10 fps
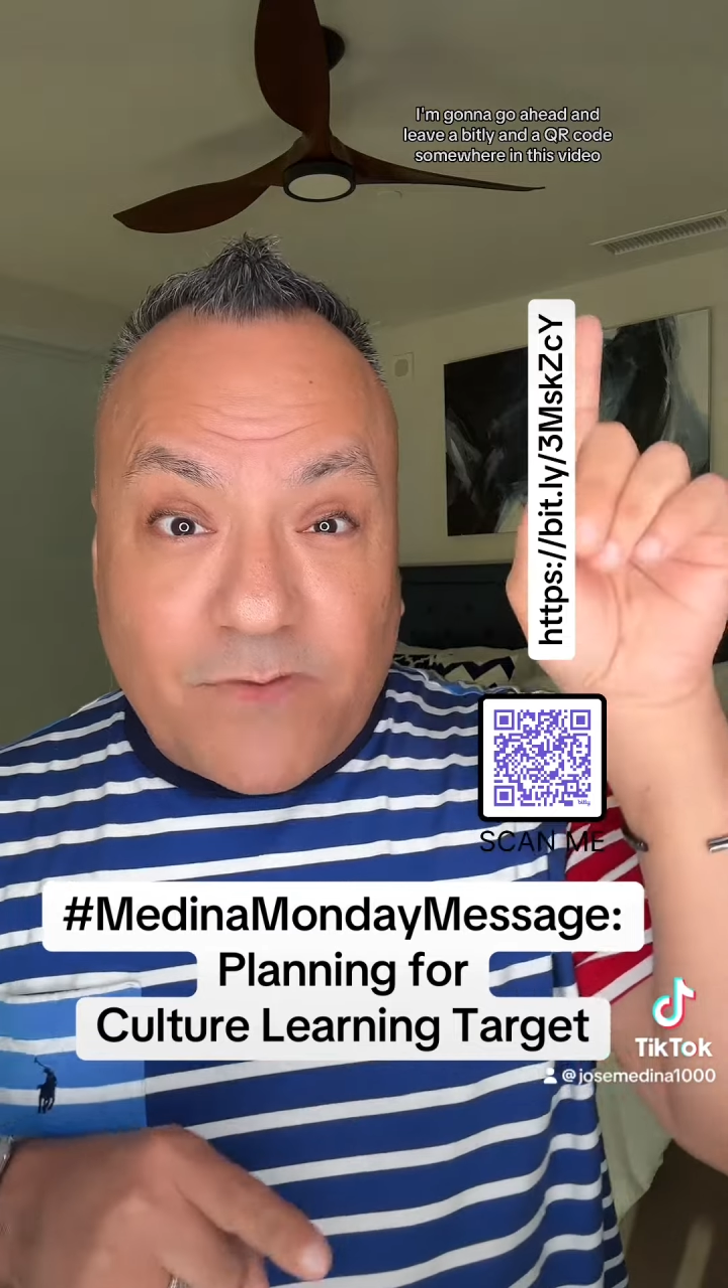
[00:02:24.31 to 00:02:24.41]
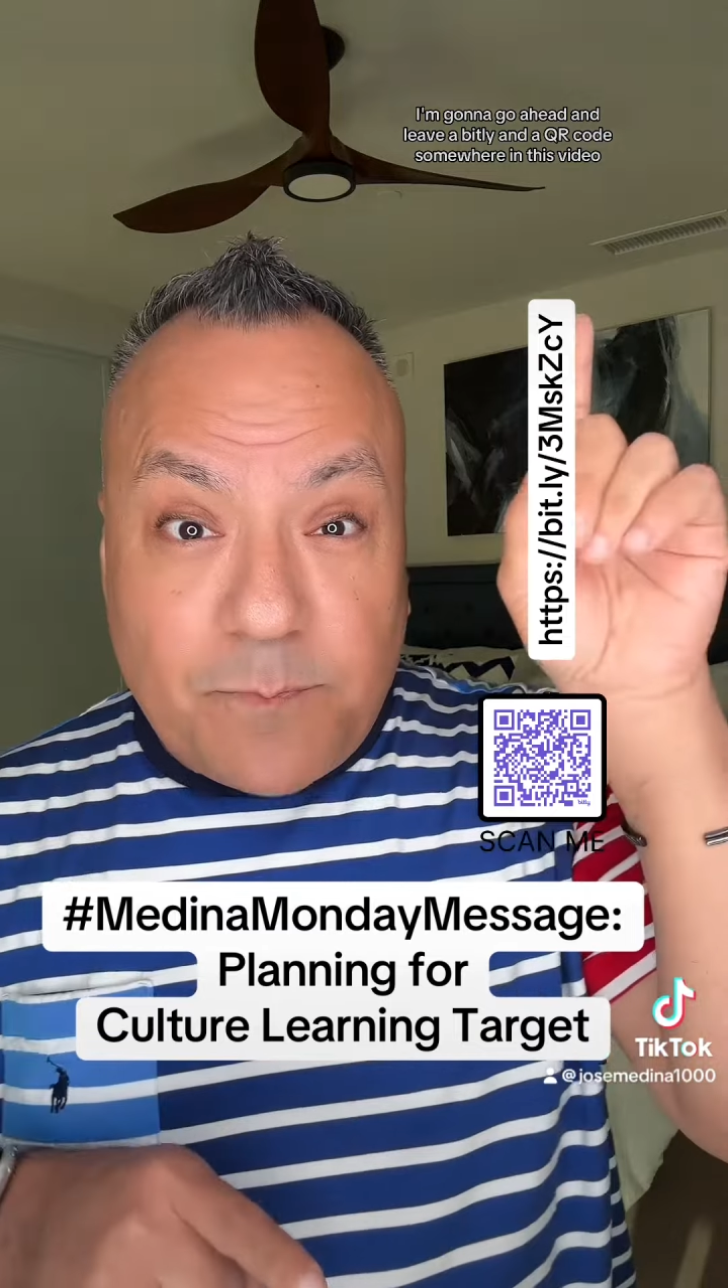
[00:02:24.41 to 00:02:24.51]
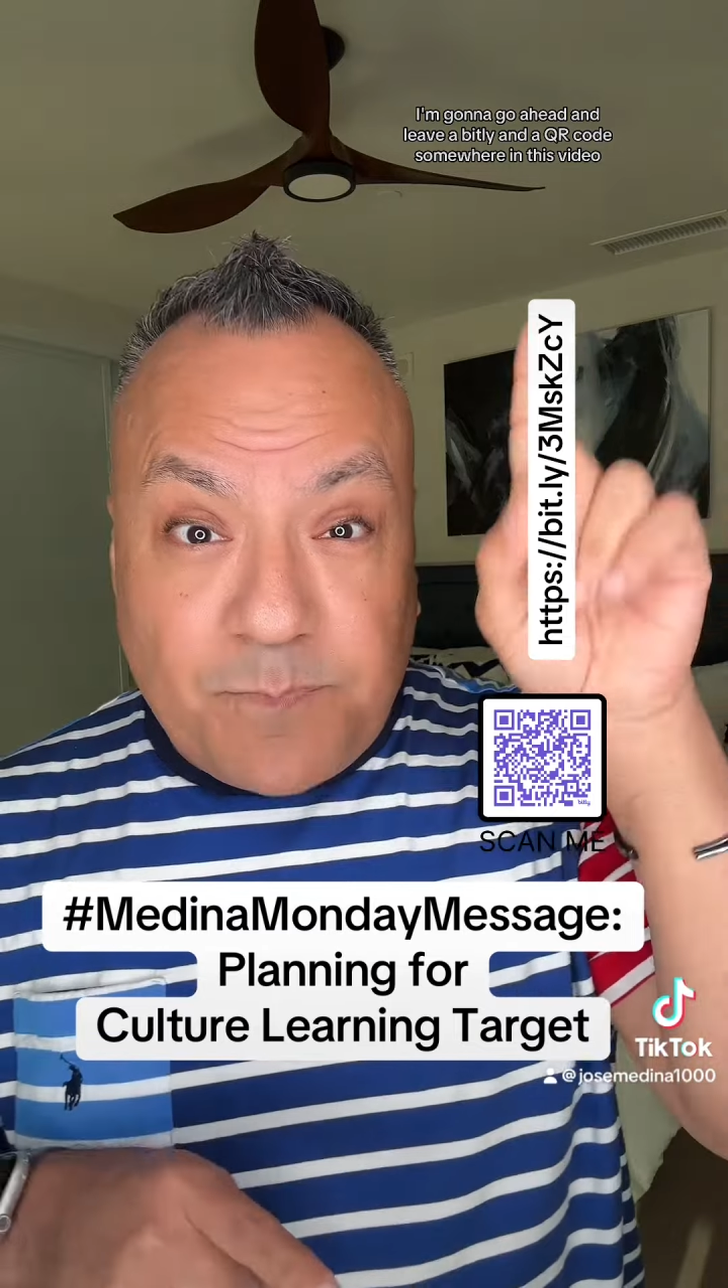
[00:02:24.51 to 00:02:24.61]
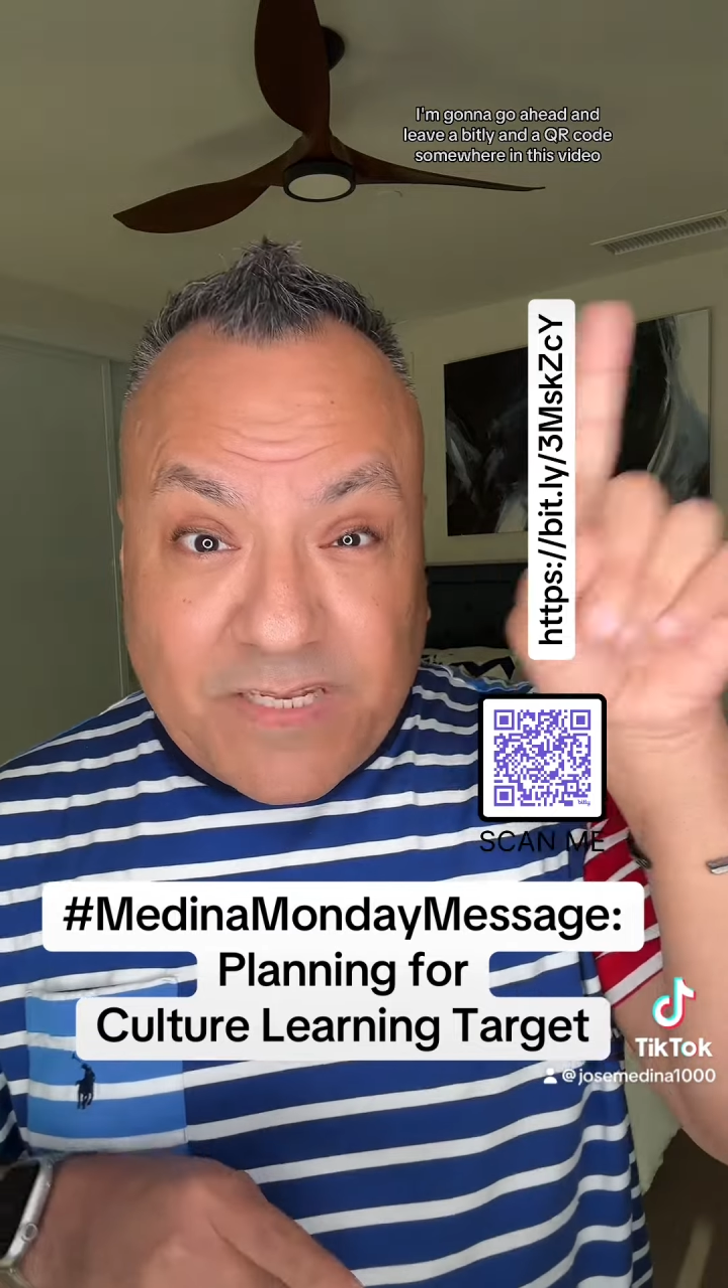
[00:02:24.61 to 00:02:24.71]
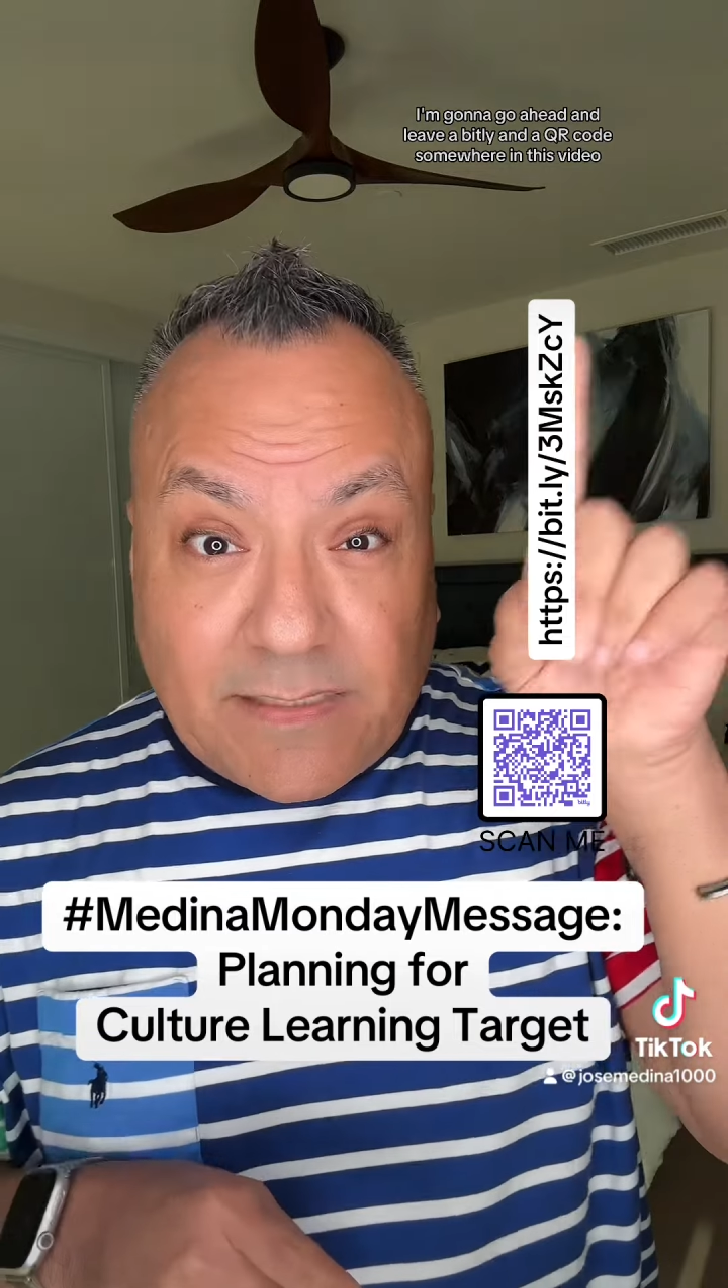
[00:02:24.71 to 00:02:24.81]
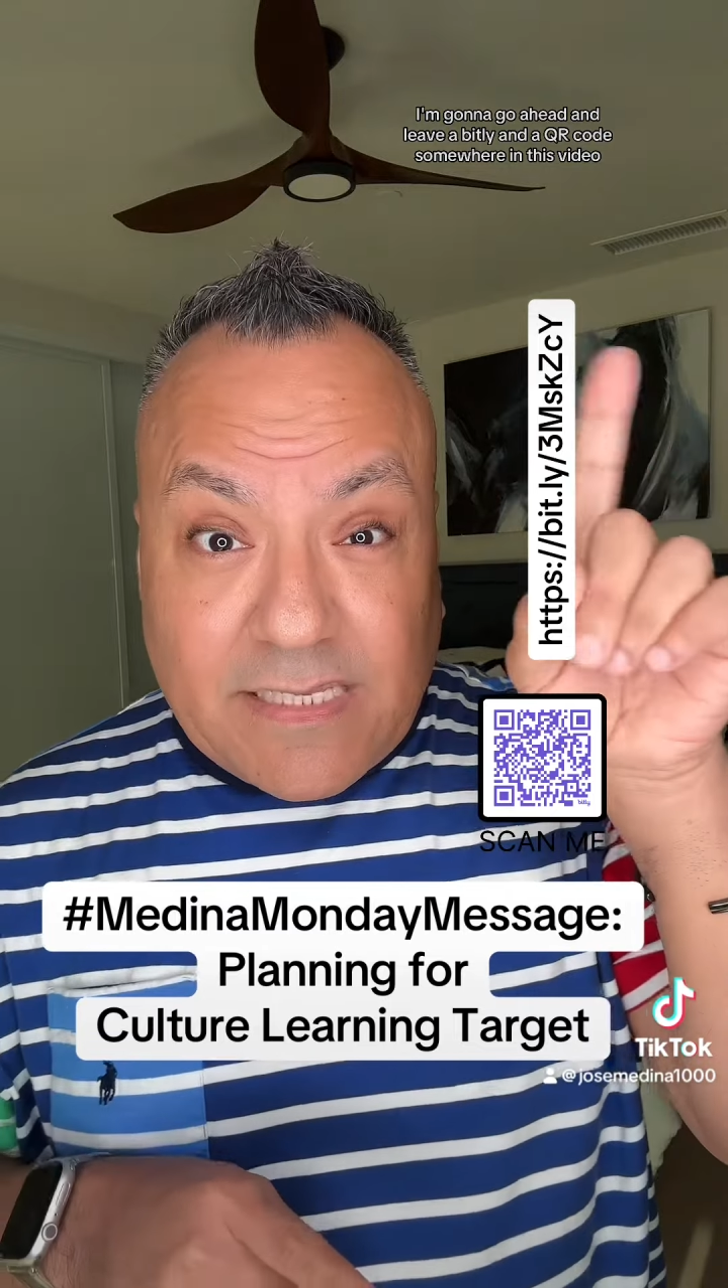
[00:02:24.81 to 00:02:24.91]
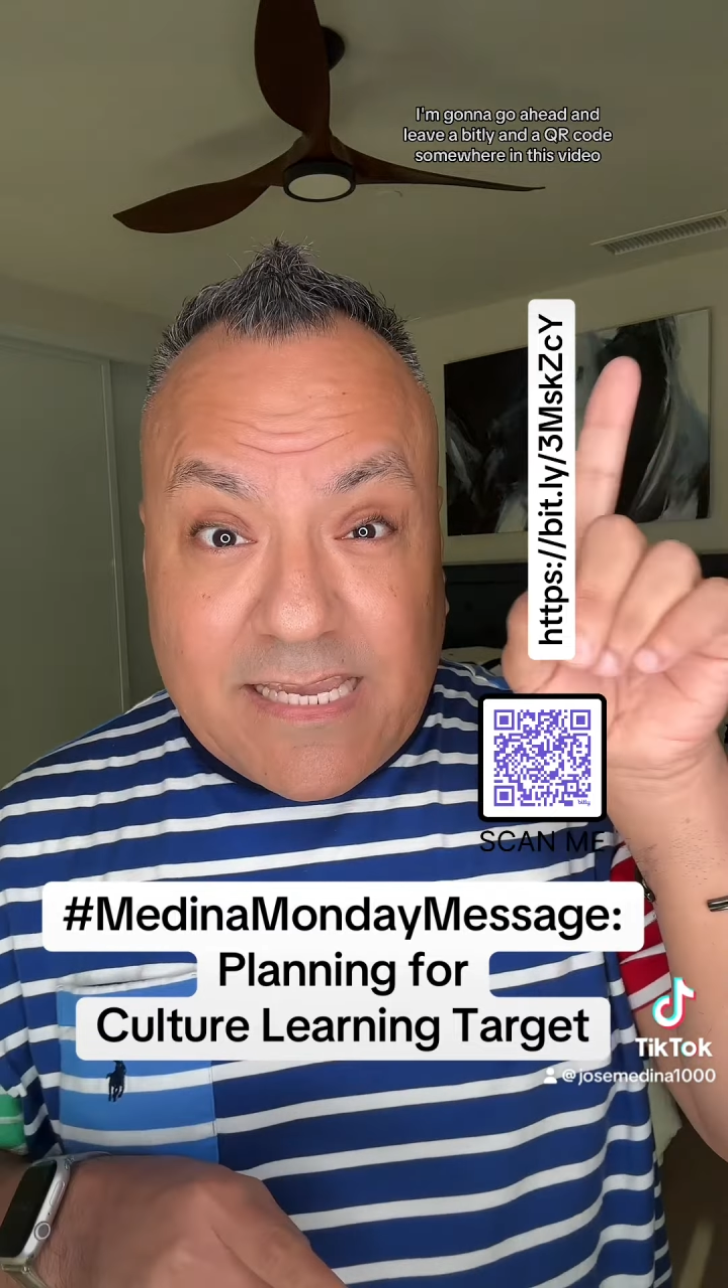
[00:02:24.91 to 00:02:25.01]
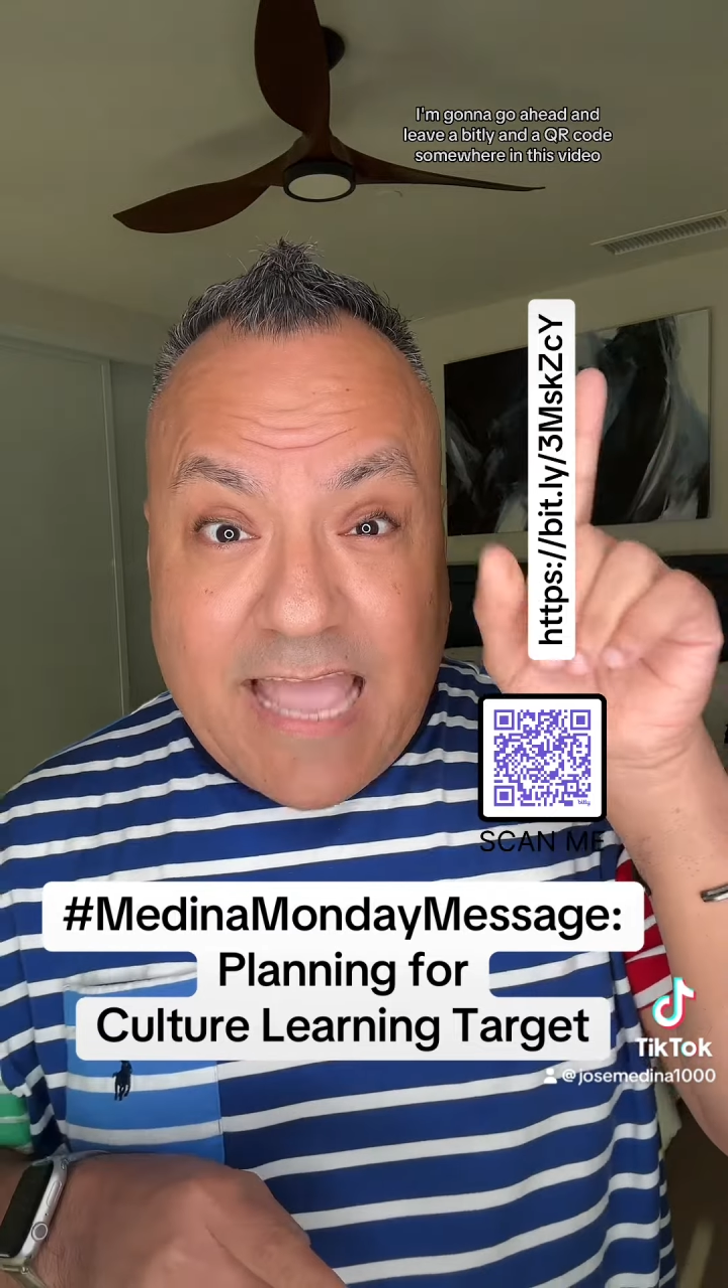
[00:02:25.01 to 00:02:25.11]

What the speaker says: a bit.ly